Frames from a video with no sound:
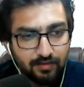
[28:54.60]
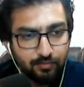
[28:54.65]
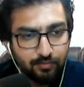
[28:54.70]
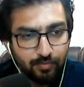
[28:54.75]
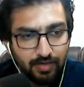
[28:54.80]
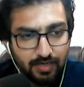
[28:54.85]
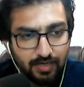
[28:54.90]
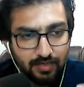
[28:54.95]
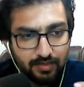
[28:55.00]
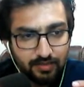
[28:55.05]

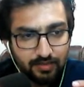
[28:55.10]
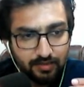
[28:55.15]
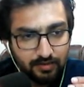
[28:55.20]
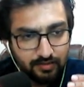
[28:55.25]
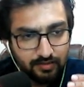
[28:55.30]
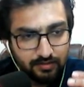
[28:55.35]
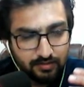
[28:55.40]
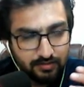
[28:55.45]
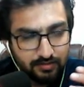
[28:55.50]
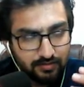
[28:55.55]

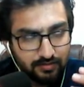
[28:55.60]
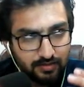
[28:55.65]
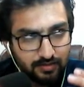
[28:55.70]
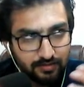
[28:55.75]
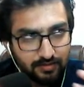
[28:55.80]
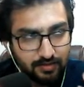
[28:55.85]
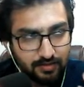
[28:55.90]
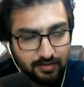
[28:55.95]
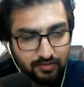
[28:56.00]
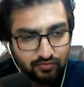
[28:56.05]
by, I
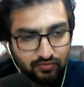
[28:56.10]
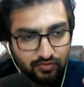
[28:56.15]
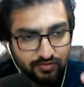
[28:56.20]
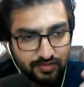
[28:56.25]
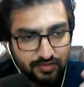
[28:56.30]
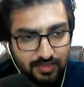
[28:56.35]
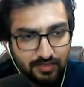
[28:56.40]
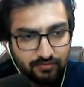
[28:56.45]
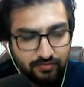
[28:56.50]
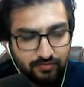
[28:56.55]
think it was
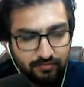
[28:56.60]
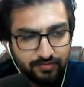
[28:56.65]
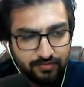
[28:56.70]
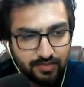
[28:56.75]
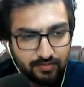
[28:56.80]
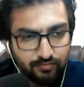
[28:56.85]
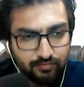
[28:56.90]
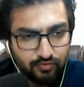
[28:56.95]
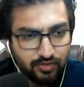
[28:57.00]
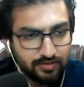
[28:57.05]
like
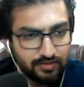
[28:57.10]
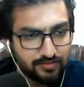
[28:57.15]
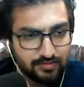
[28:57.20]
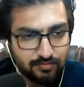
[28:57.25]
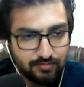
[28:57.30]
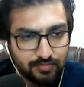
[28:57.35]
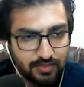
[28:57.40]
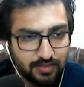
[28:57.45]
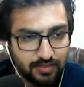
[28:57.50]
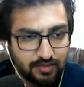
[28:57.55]
15 point
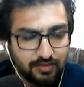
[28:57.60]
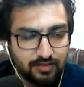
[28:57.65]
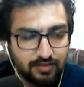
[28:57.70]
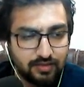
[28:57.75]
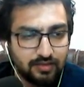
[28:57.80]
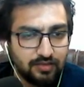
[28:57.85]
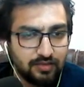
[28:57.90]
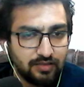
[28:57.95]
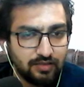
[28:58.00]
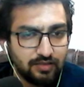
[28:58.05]
something,
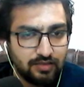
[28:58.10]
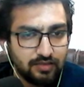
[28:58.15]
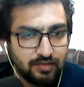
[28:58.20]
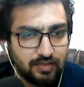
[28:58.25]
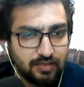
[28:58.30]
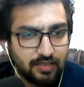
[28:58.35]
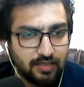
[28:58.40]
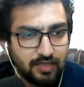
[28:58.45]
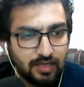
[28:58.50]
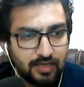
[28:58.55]

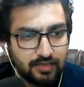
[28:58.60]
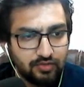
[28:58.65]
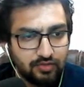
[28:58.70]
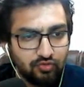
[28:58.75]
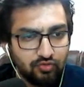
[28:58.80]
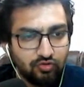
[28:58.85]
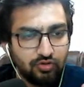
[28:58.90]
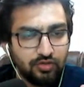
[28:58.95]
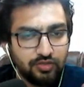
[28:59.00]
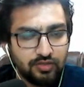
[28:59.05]
and
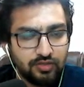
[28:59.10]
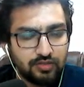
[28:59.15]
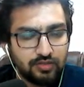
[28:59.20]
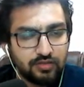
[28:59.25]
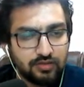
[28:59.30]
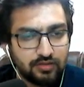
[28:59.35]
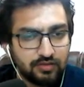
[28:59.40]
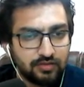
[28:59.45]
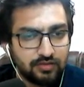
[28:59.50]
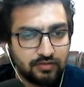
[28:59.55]

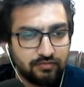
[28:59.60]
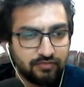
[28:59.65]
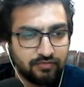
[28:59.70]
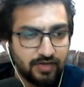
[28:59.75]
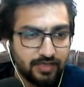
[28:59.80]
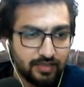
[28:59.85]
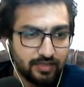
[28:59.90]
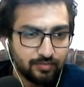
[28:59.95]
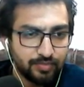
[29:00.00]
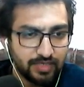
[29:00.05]
the
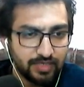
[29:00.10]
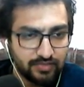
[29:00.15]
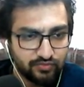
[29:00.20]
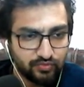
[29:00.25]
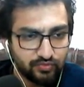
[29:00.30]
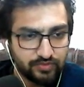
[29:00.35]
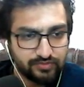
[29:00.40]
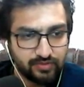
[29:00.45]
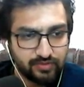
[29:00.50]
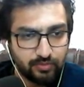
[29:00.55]
final price
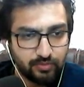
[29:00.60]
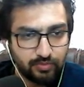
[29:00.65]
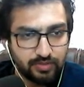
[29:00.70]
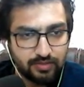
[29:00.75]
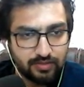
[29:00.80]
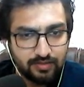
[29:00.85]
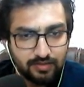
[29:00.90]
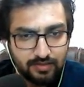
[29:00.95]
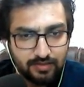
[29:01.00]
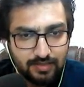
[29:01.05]
was given.
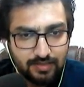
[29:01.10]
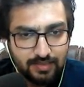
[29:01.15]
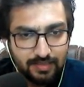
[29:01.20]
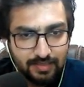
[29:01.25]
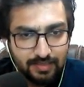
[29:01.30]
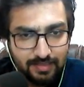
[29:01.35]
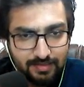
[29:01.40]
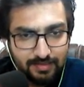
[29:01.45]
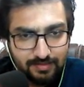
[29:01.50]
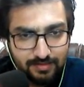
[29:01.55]

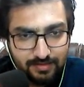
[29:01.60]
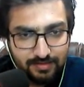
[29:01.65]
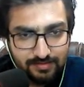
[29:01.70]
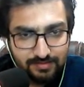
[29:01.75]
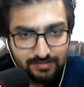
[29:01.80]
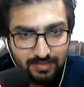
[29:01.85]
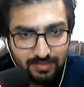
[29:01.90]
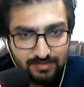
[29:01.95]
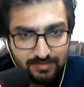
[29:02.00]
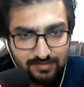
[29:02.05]
In this
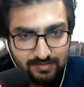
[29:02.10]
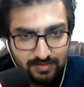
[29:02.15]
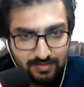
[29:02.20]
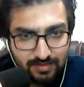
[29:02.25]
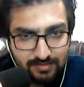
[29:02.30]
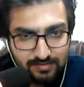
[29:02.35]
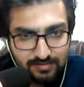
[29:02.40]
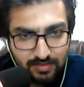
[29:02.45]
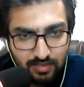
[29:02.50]
case there is a